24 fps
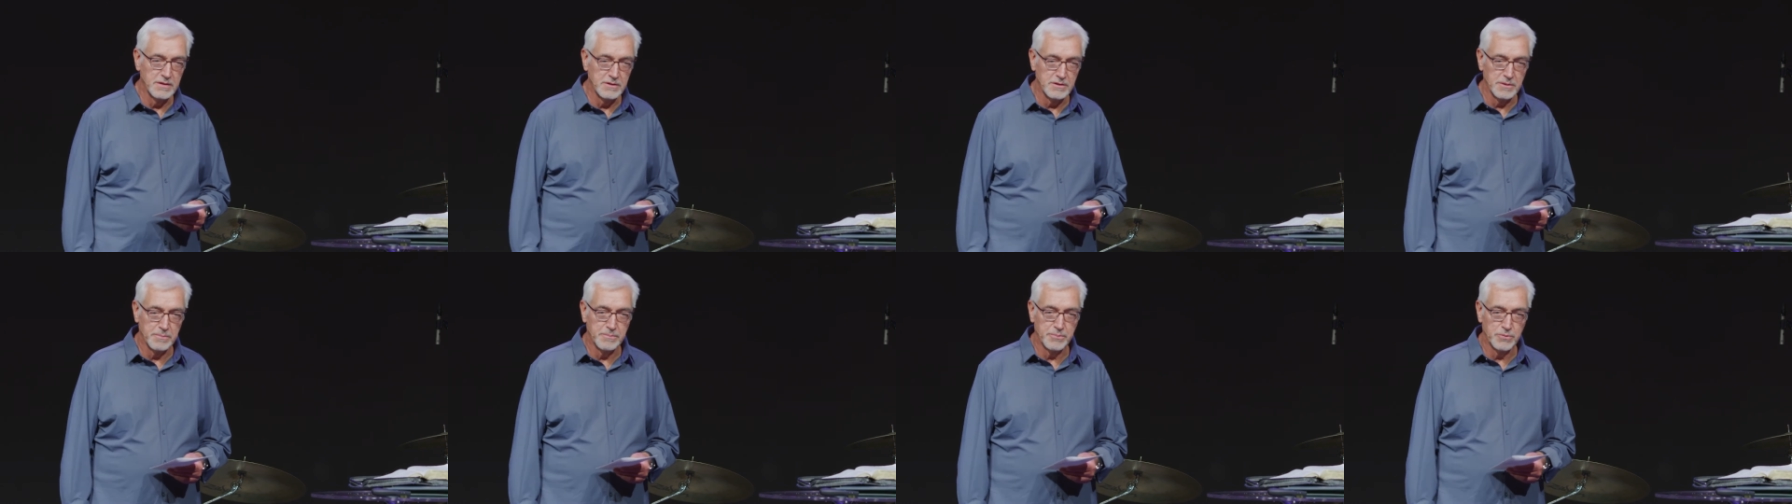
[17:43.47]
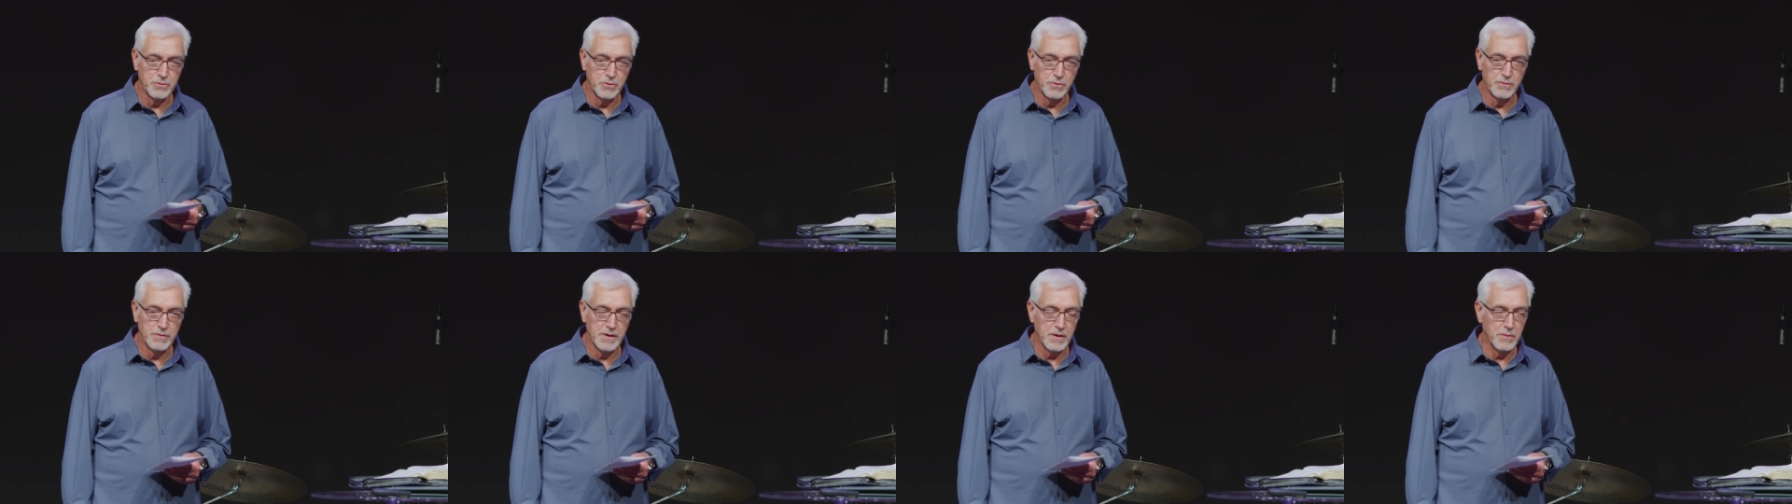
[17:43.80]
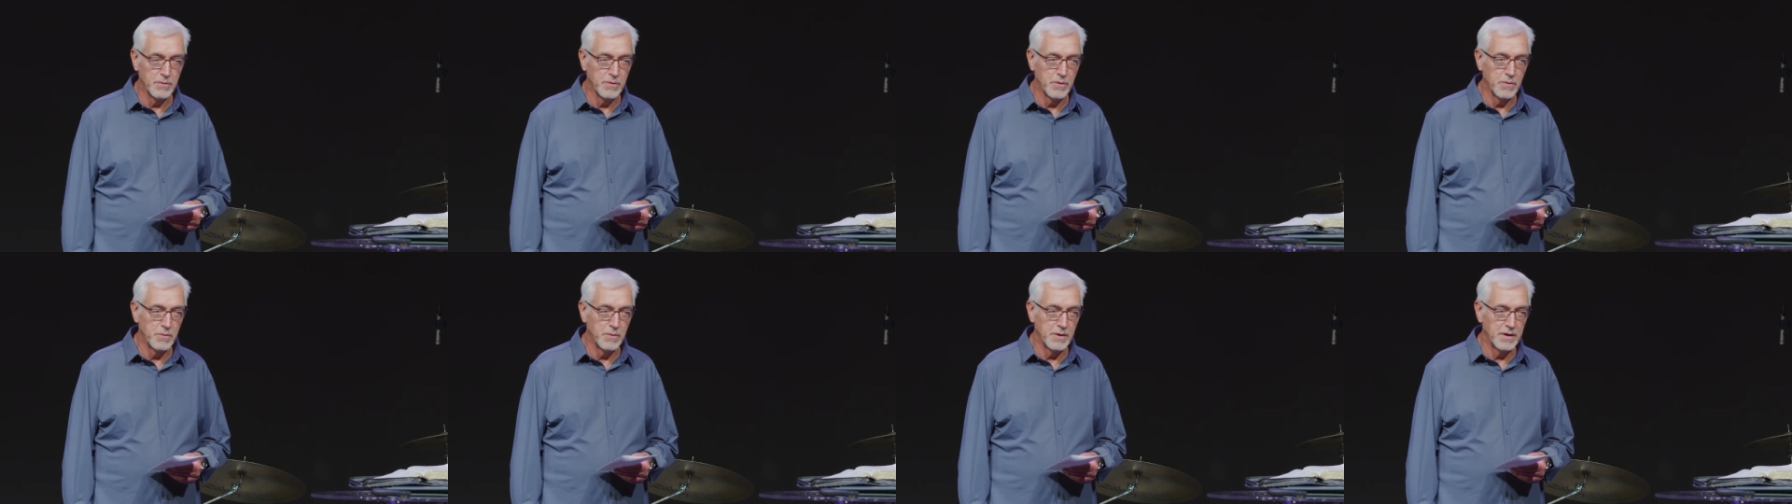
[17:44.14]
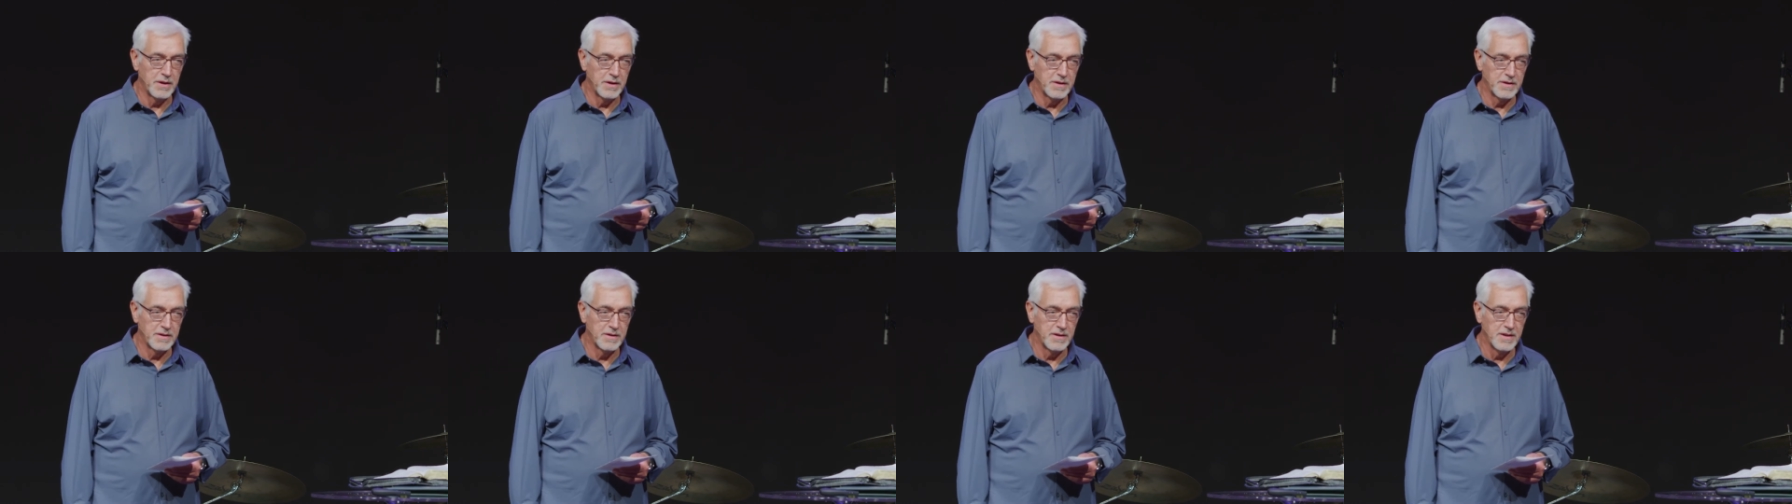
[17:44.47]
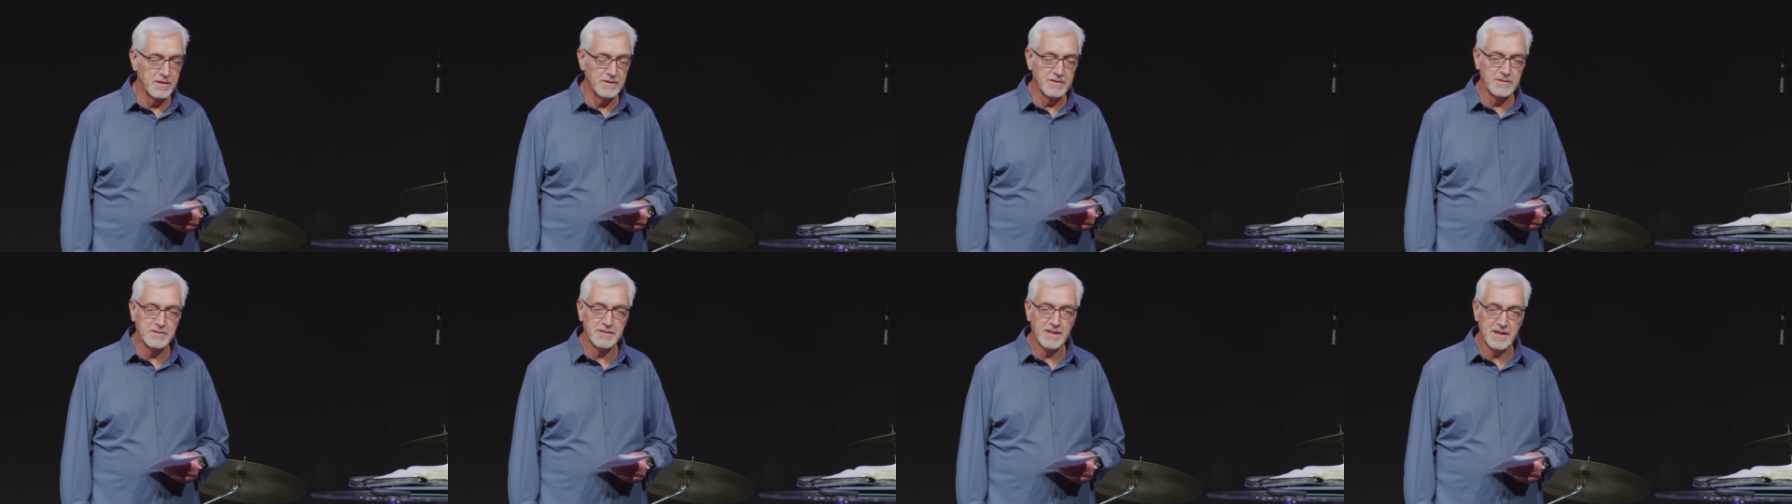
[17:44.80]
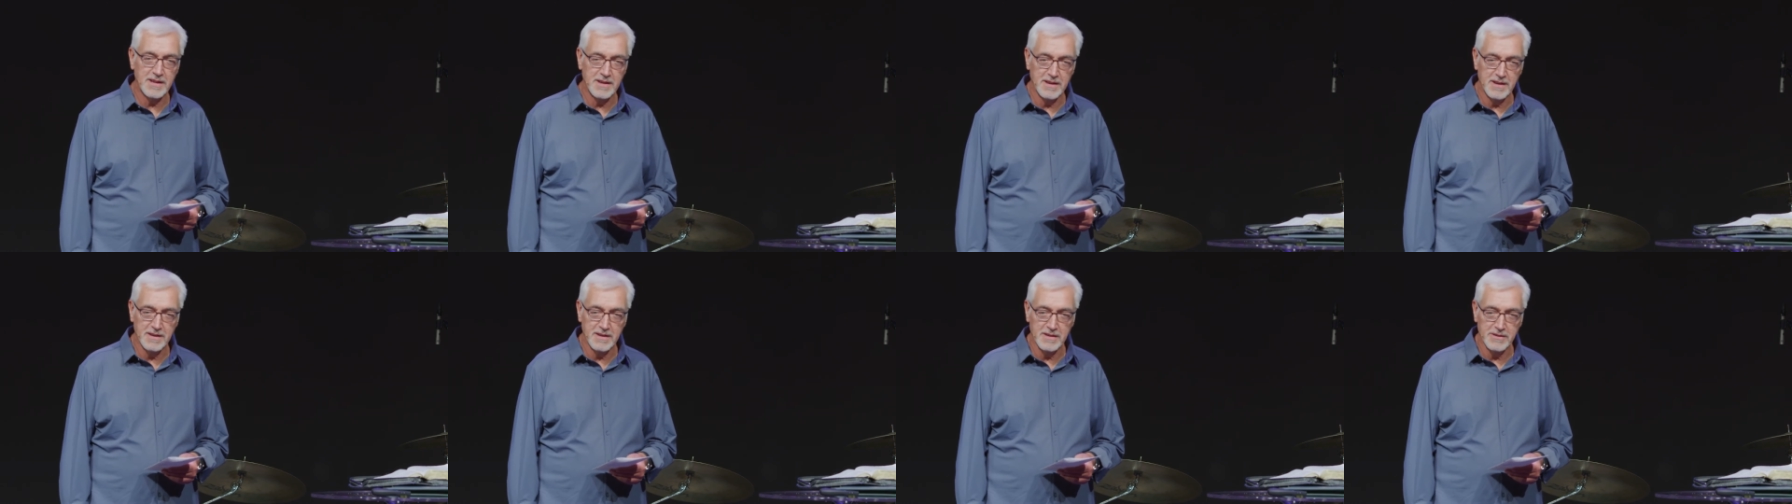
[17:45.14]
to prove that we're weak.
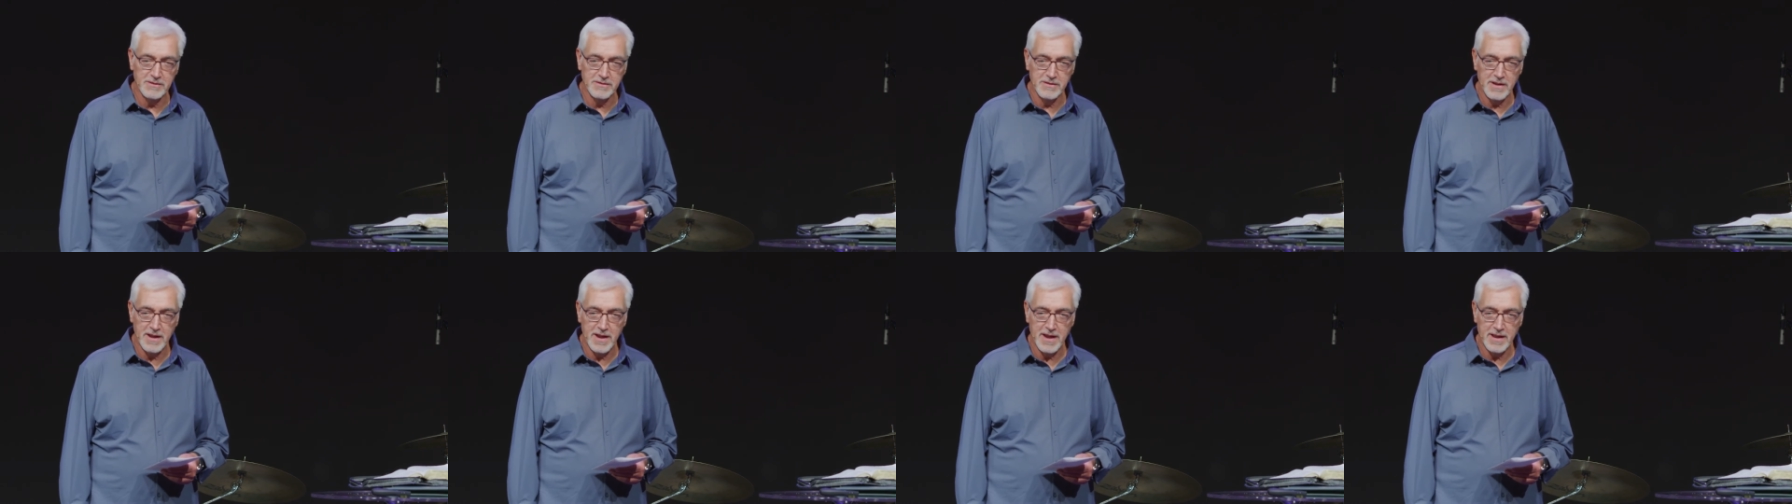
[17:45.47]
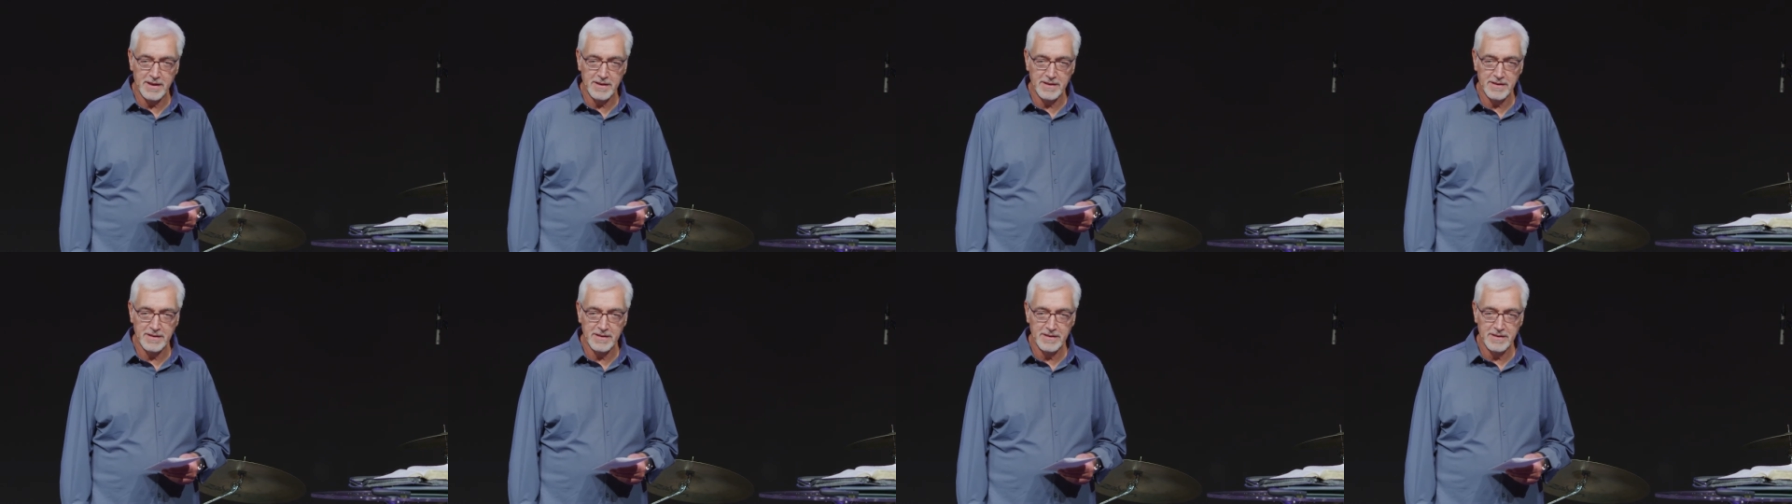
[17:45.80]
Satan does that.